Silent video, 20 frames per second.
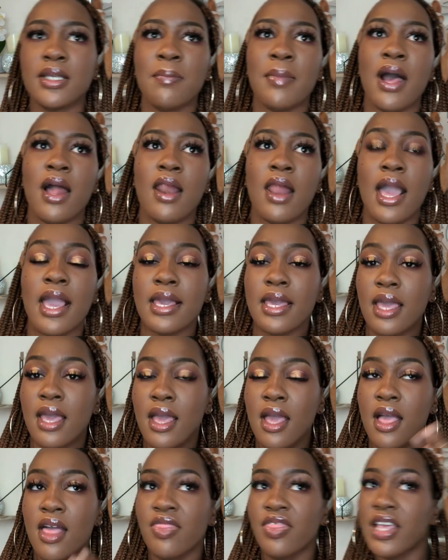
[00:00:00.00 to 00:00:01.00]
about like
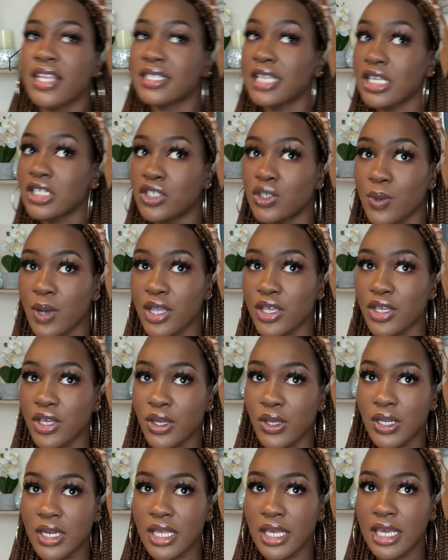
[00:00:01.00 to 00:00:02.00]
things I do at
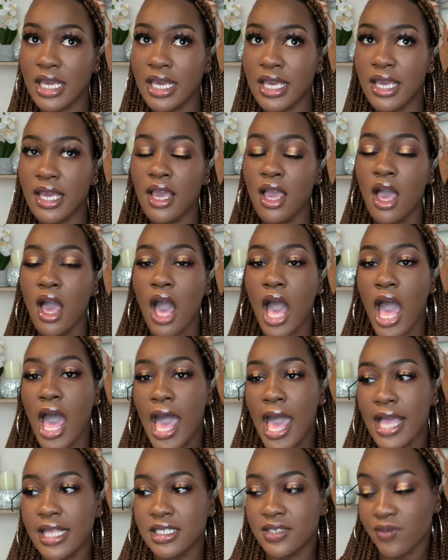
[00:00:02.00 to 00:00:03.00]
uni,
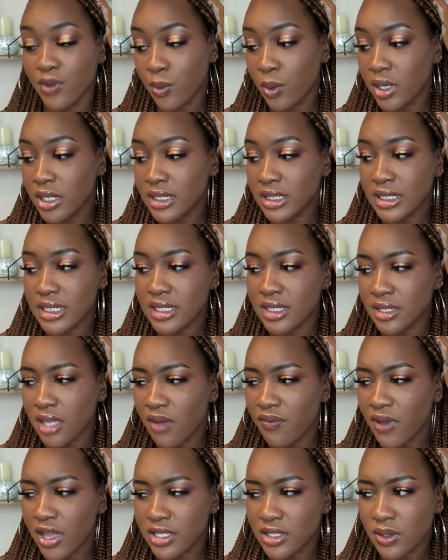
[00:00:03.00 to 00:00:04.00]
and if you want to see
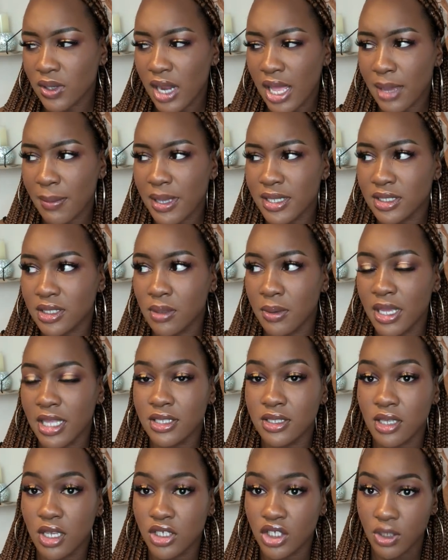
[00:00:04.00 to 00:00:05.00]
stuff I do like my summer
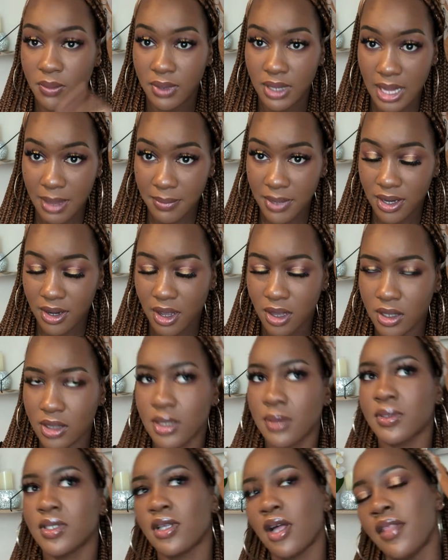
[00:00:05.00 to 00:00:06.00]
internship, let me know,
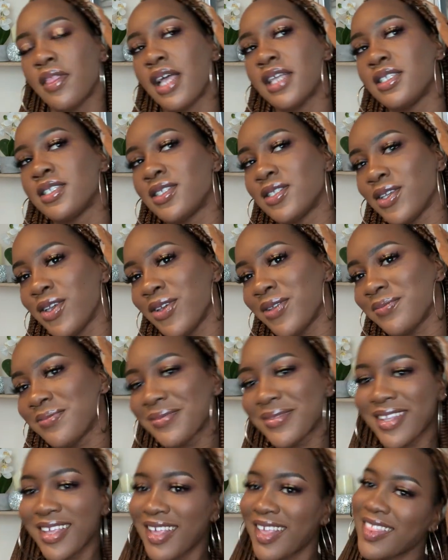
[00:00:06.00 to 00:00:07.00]
because I'm starting that
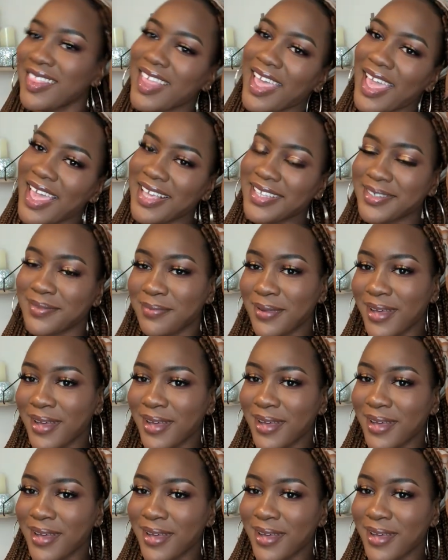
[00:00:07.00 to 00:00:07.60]
soon. Thanks,